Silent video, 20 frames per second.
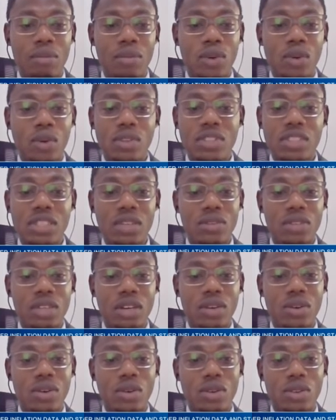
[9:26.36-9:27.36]
cuts down
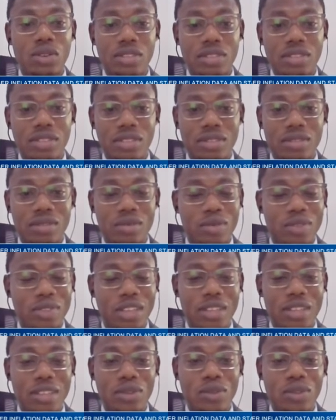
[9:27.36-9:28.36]
their costs.
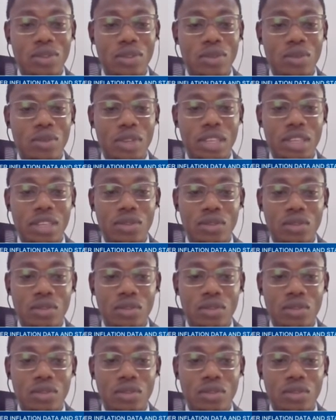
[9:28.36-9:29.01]
That's the only way.